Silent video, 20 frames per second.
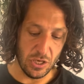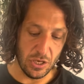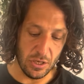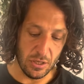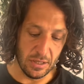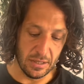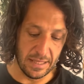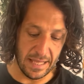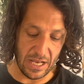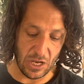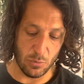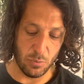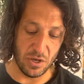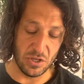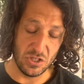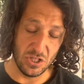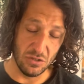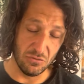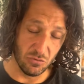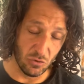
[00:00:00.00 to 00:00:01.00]

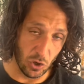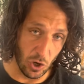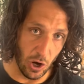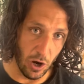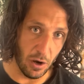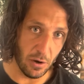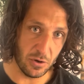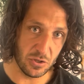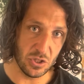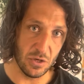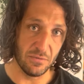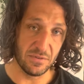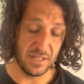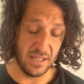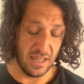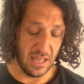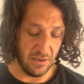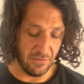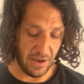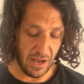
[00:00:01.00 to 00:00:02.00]
liquid you've got, because obviously
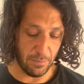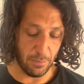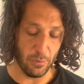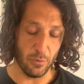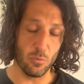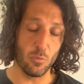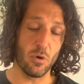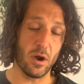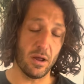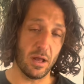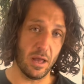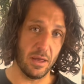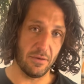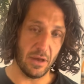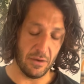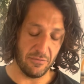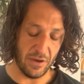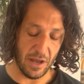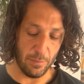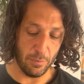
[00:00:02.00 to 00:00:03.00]
the
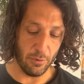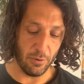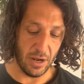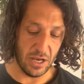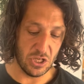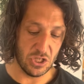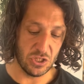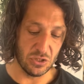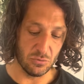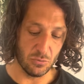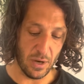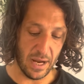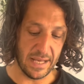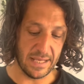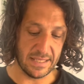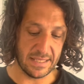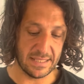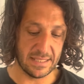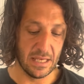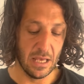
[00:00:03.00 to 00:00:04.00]
evaporation
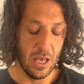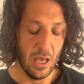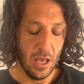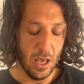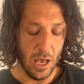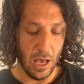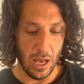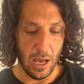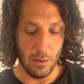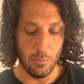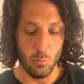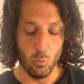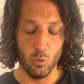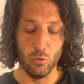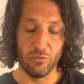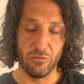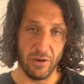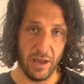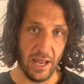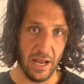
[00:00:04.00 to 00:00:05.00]
rates will
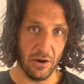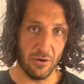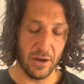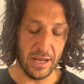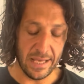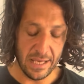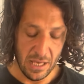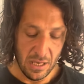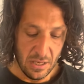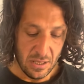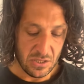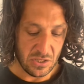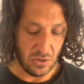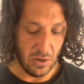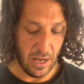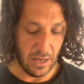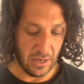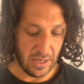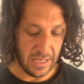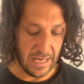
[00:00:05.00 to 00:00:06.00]
vary. So
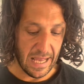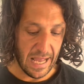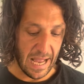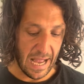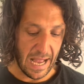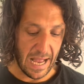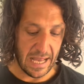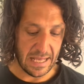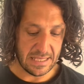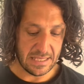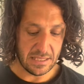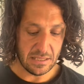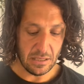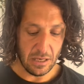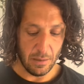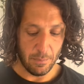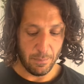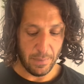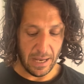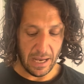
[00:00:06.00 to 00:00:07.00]
I'm going to add
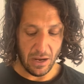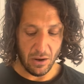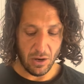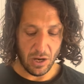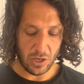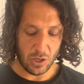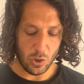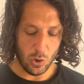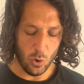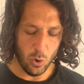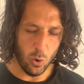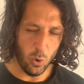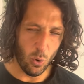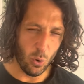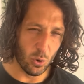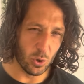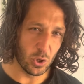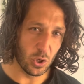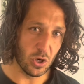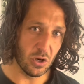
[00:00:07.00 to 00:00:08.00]
about
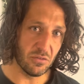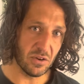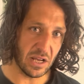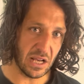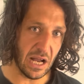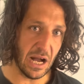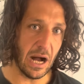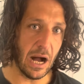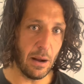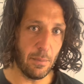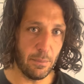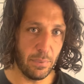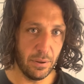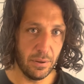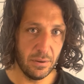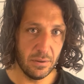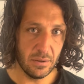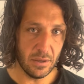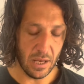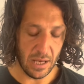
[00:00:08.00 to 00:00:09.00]
1/4 of a cup
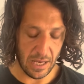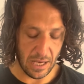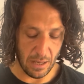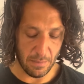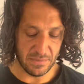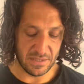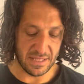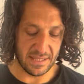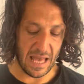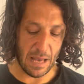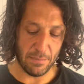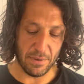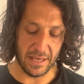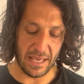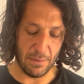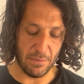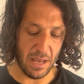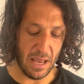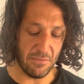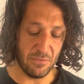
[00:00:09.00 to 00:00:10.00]
to that, but
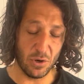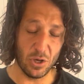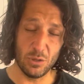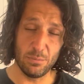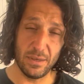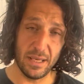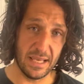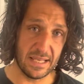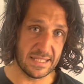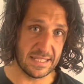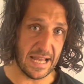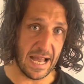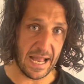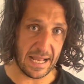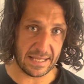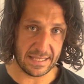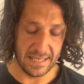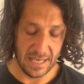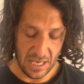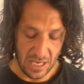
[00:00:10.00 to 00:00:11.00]
again, we haven't got to be
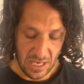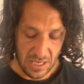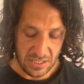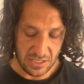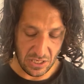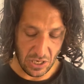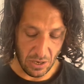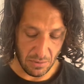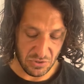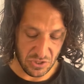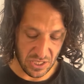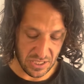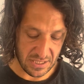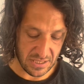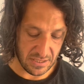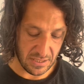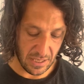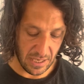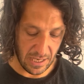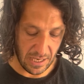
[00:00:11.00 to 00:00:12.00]
exact. So
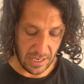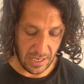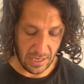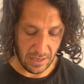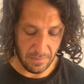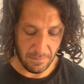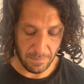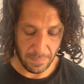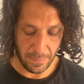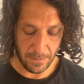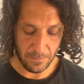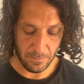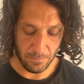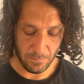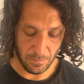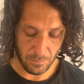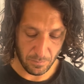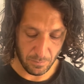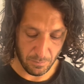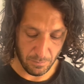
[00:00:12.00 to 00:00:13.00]
just
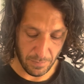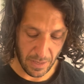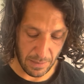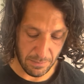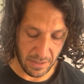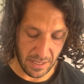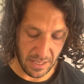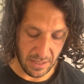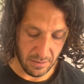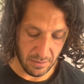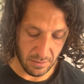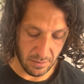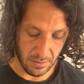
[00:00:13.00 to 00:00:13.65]
maybe